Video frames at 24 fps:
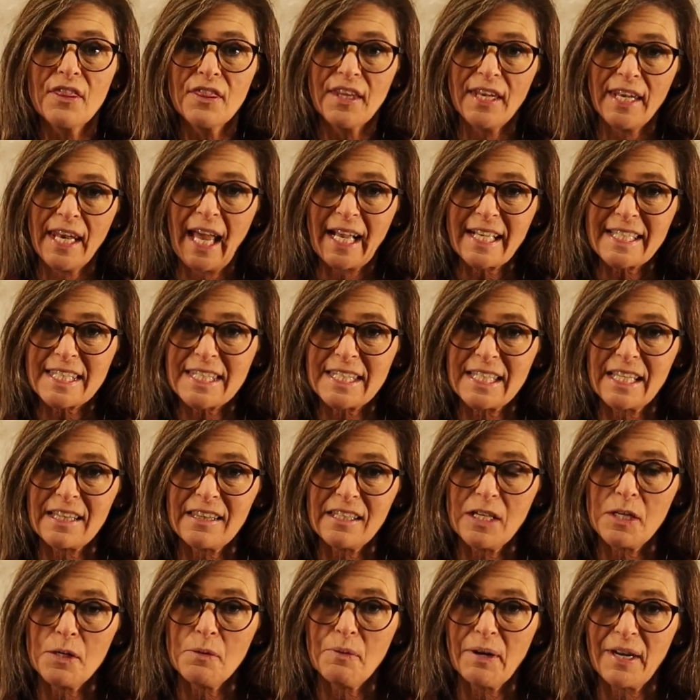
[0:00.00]
The next thing
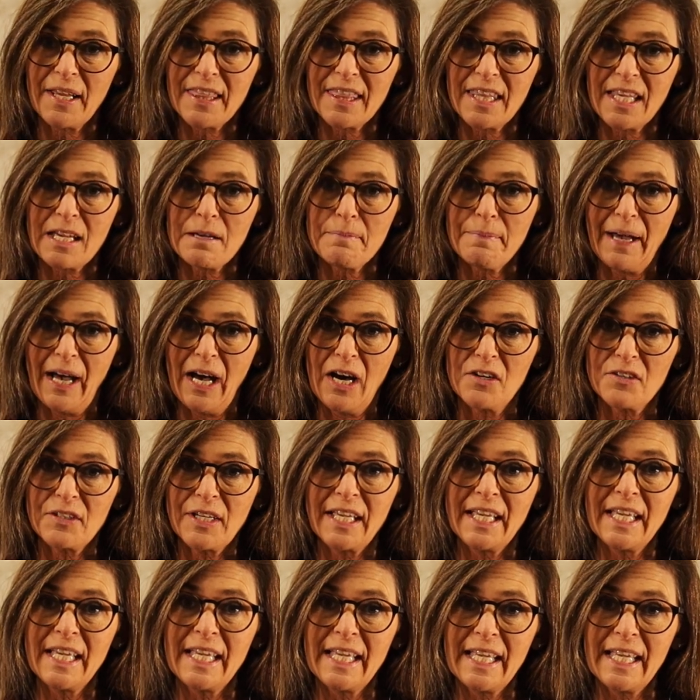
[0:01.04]
that you want to think about